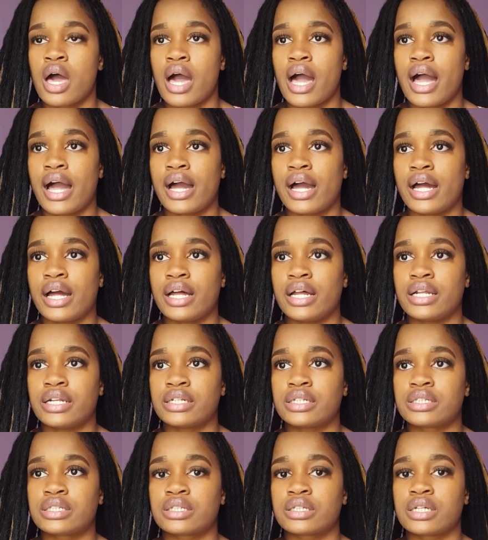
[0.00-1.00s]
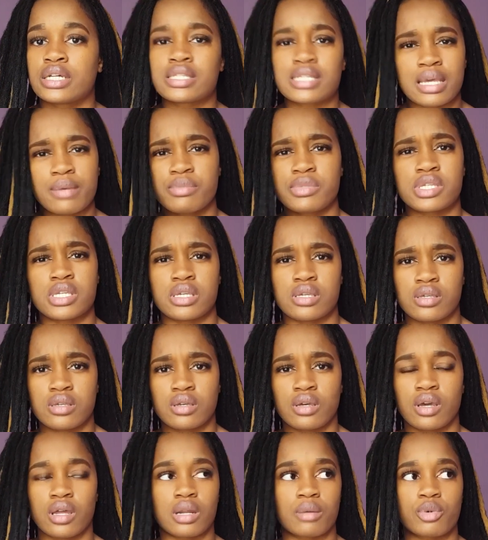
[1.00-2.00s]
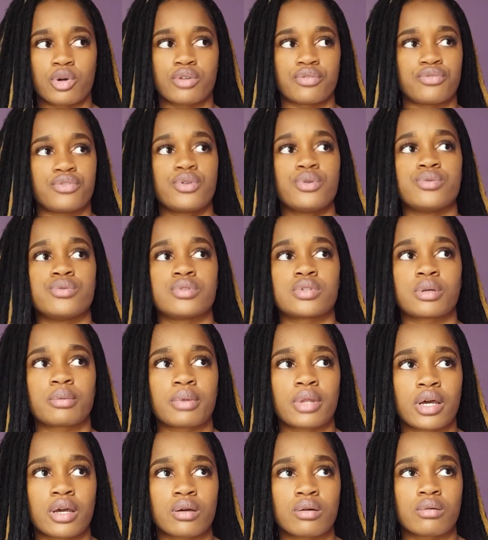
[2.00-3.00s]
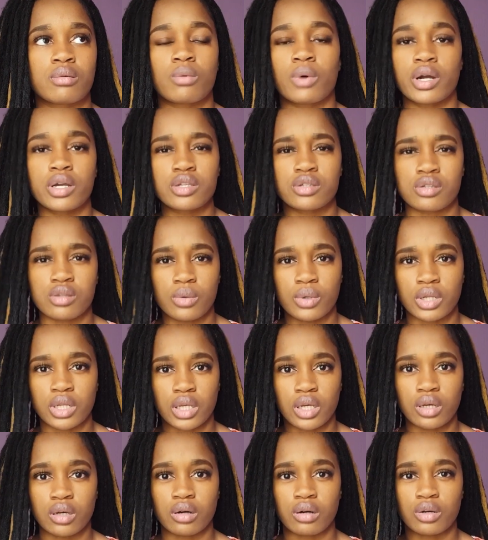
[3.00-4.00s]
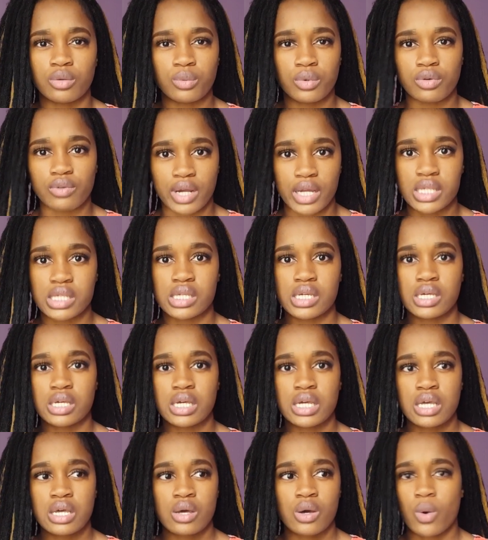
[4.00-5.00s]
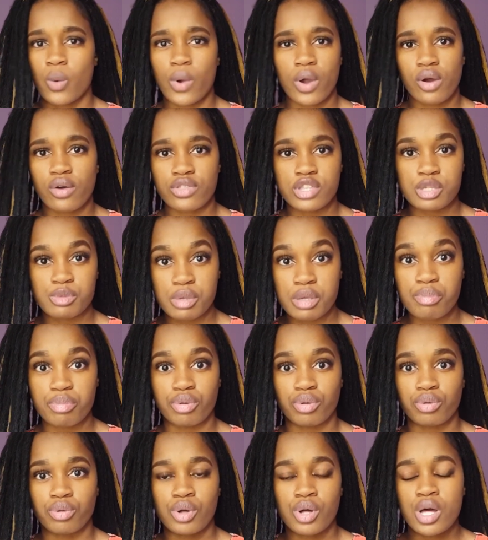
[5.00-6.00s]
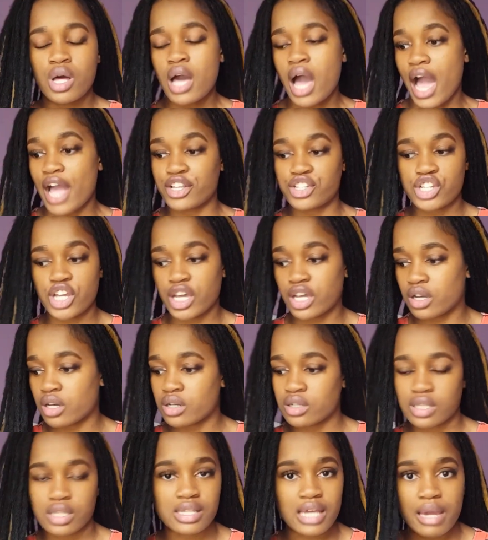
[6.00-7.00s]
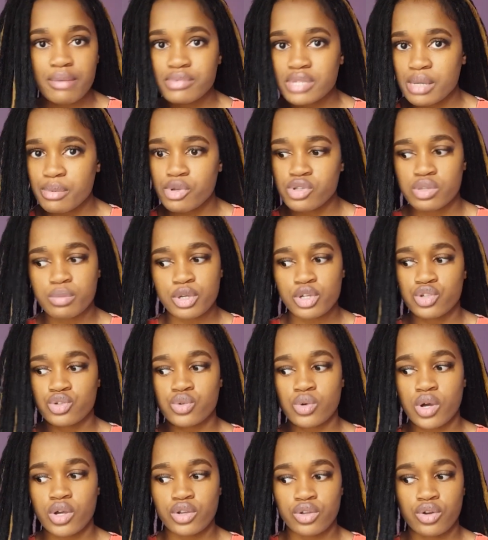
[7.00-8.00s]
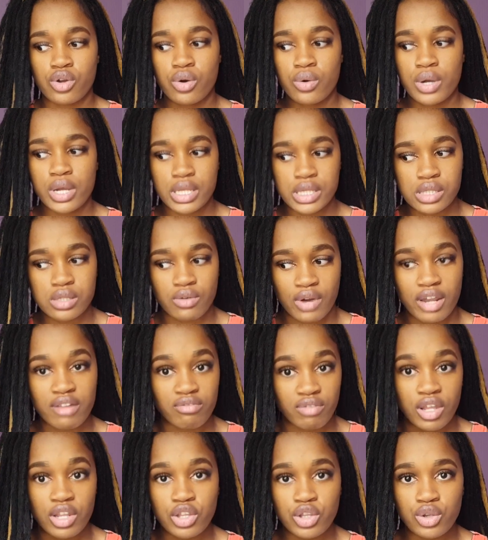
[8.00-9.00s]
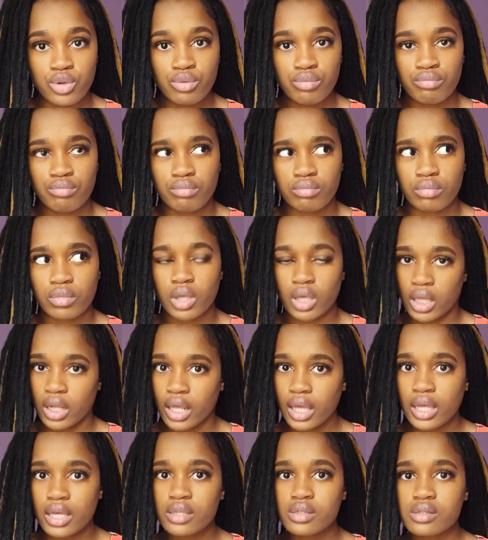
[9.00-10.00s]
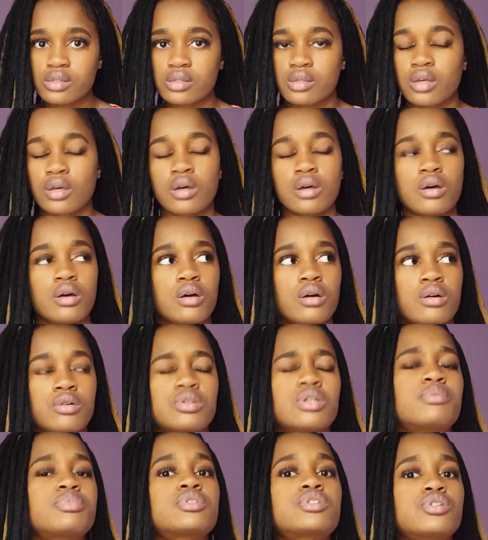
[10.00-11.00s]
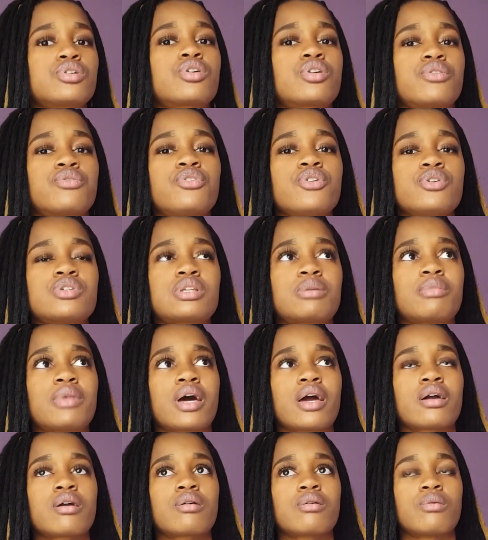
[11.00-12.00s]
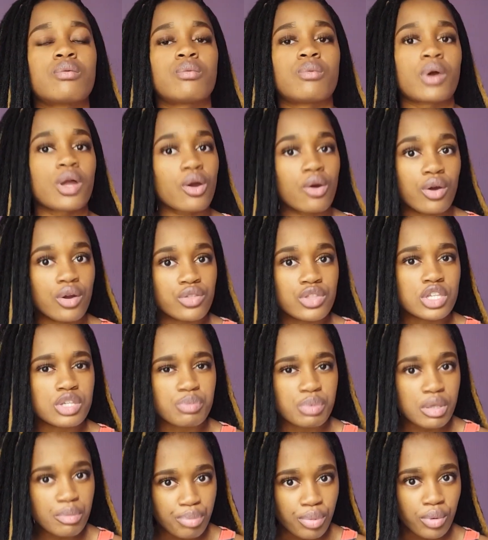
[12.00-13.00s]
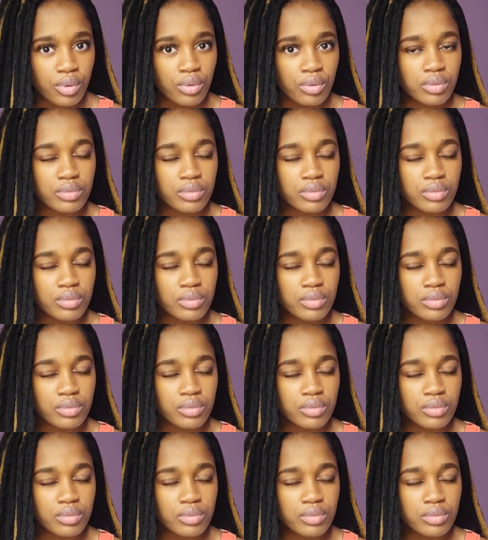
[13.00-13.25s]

and it's empty and I'm confused. I'm like, why is no one here? Aren't we writing? Where are these people? I check the timetable to make sure, you know, it's the right venue. It is. So I'm still confused. I'm like, where are these people?